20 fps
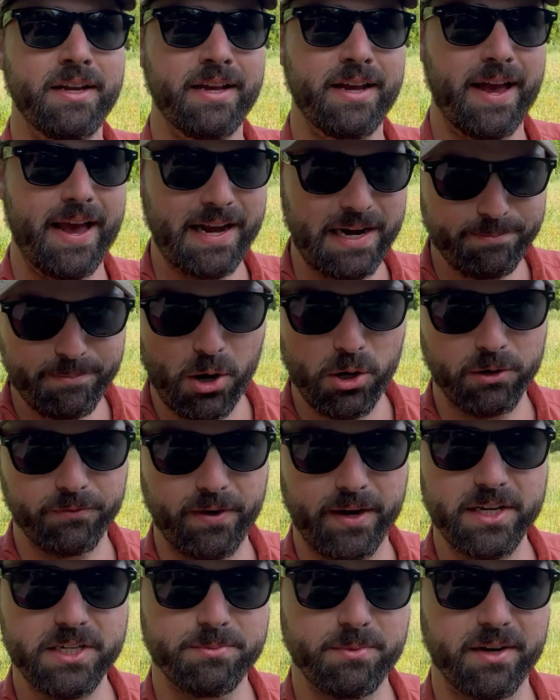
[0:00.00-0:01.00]
and it
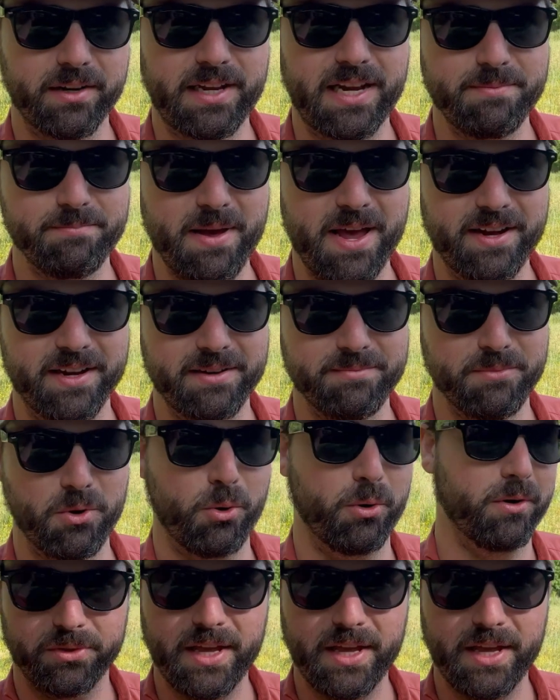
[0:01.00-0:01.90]
motivates me to keep making more.